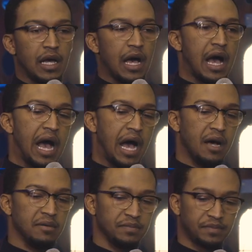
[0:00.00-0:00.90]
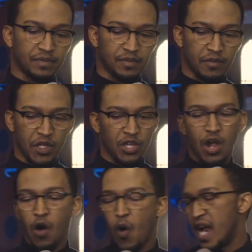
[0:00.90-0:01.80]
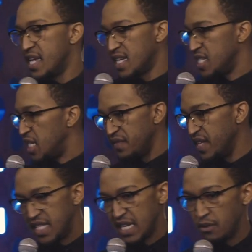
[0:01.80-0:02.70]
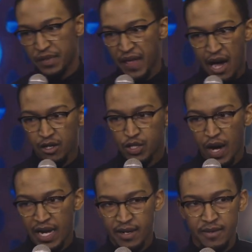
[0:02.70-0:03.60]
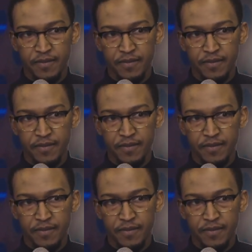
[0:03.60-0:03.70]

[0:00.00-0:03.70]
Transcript: Um, you know what is a DVD without one?